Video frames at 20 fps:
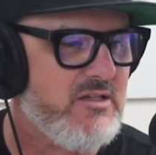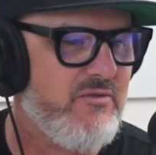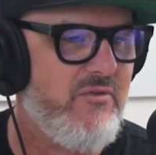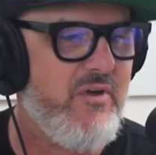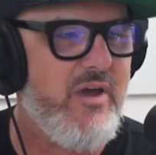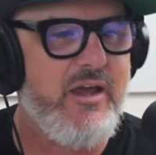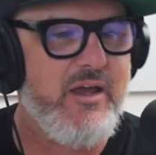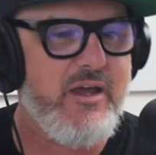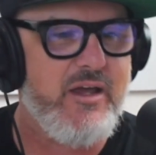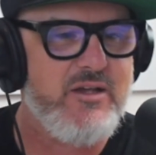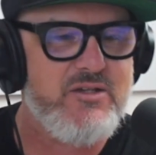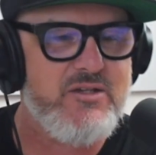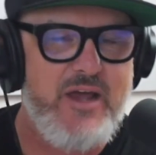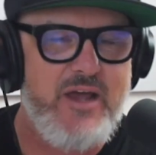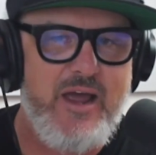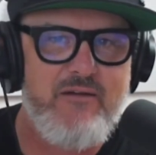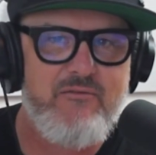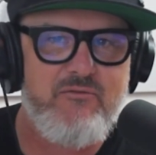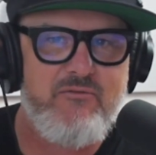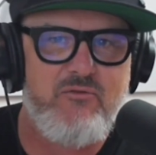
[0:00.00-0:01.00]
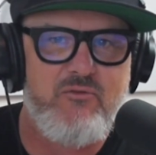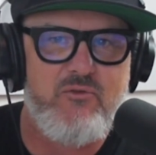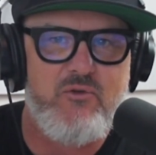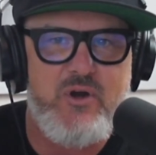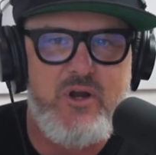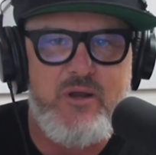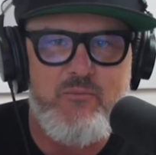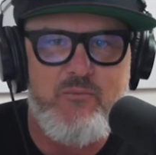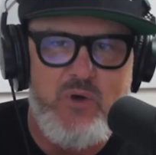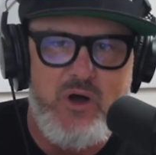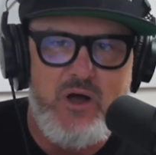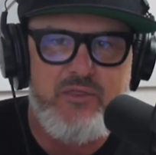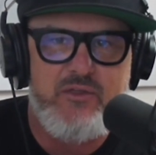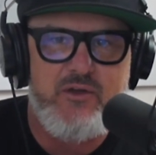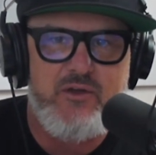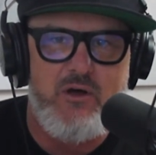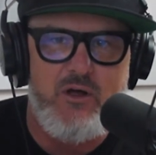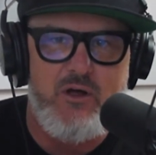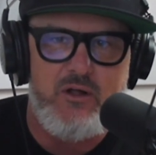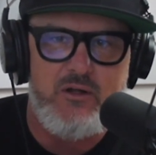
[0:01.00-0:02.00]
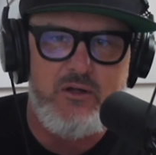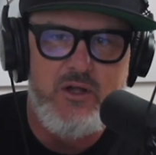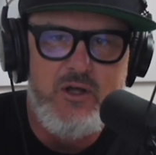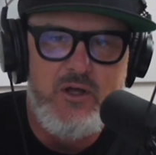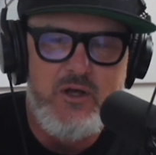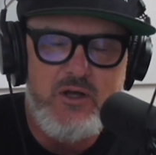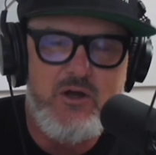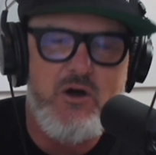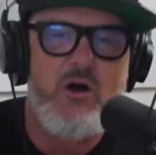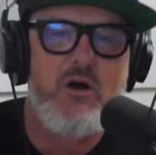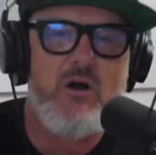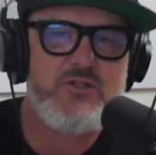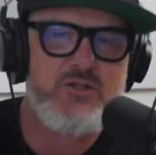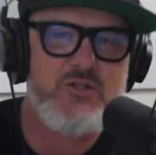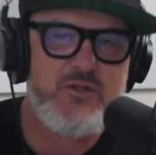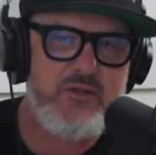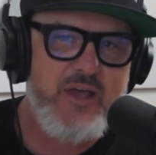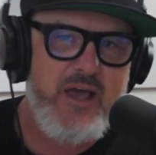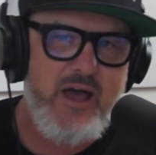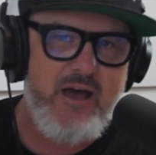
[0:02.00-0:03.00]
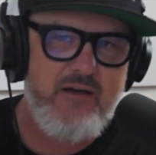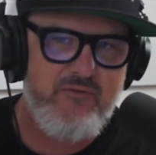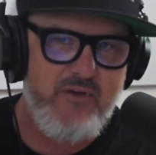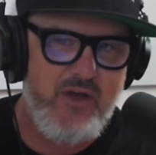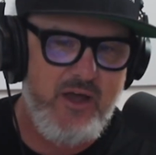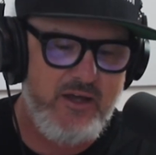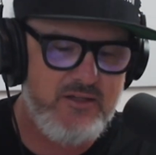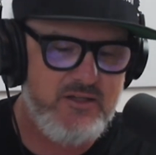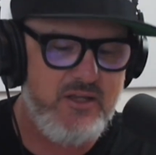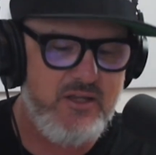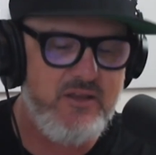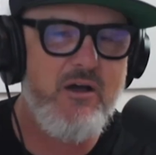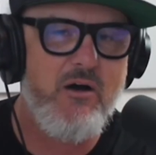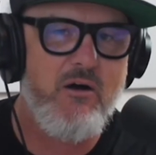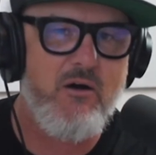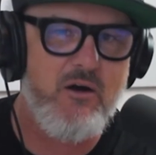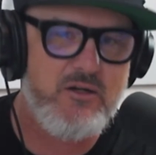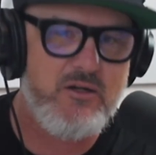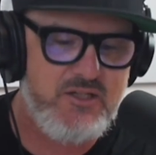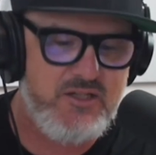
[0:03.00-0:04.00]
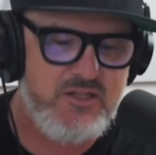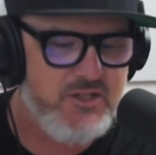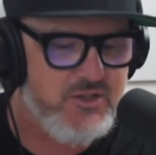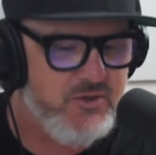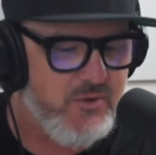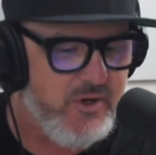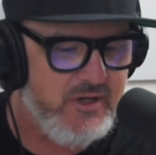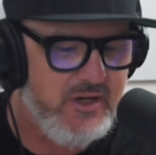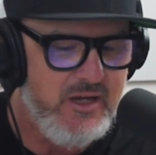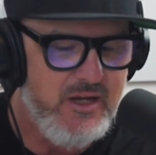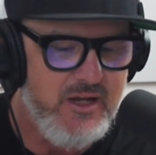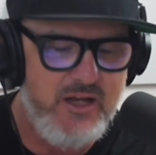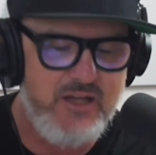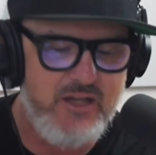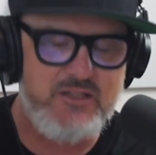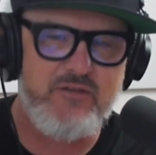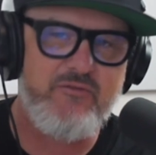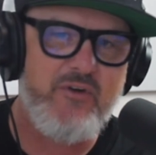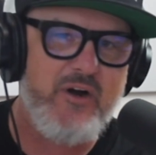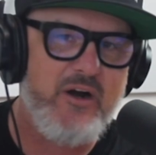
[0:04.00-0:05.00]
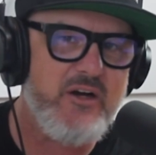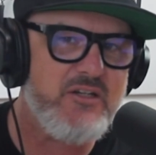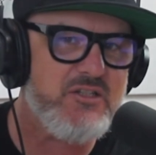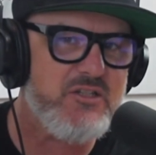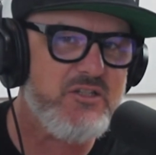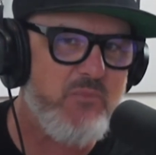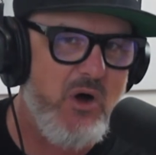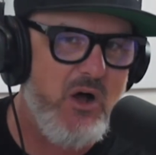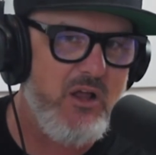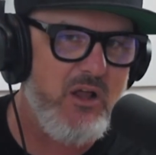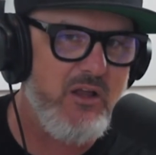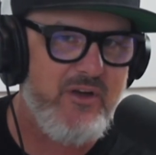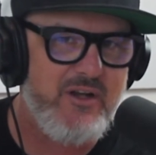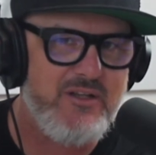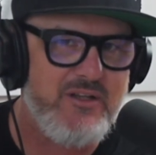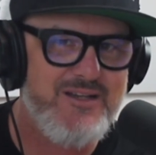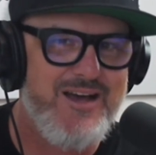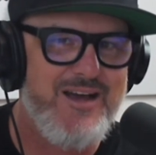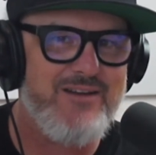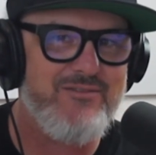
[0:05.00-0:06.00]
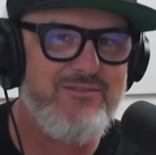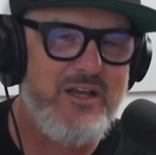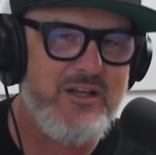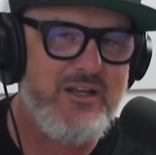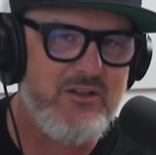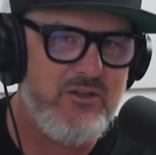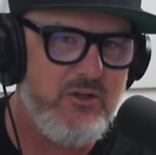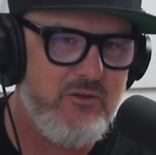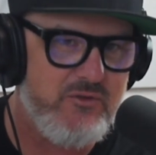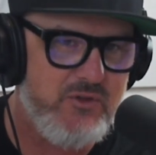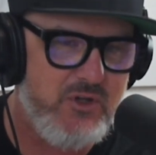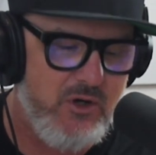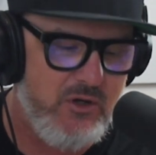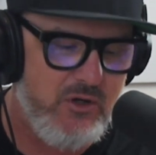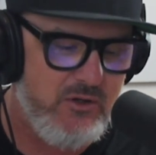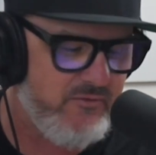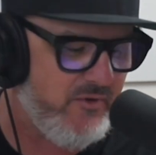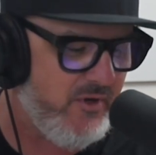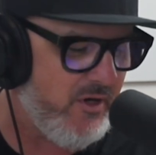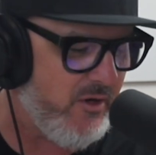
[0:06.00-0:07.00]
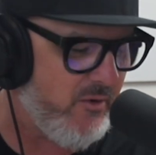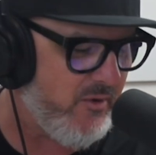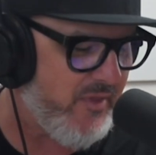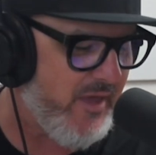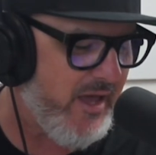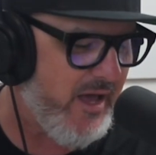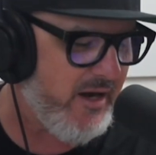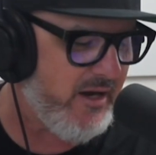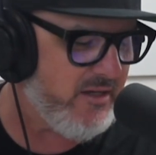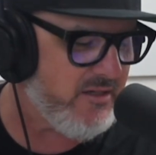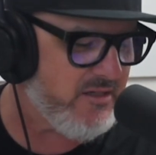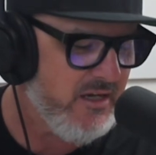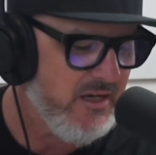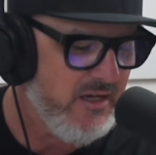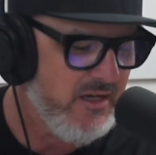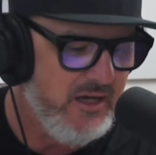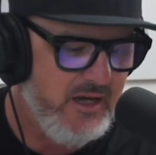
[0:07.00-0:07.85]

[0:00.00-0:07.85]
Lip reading: Vegas every month called Carzoon Cafe. It's in the Arts District. It's a very small event. It's kind of like Luftkult, if you know what that is.